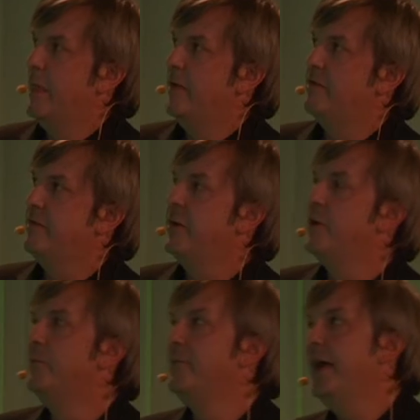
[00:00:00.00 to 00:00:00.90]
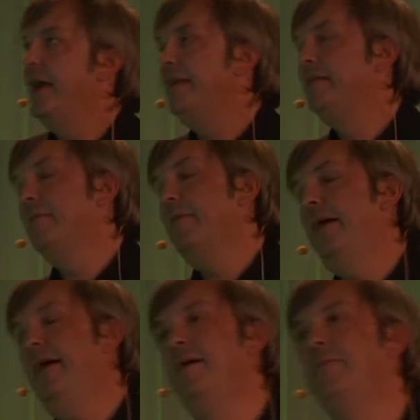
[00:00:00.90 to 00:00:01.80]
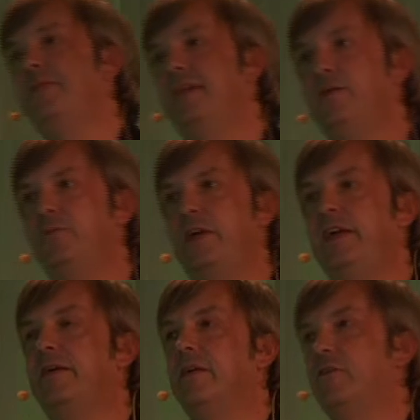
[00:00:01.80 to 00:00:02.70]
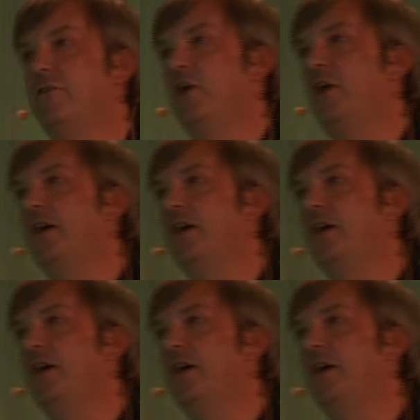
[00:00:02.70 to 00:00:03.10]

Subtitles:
So, and then we thought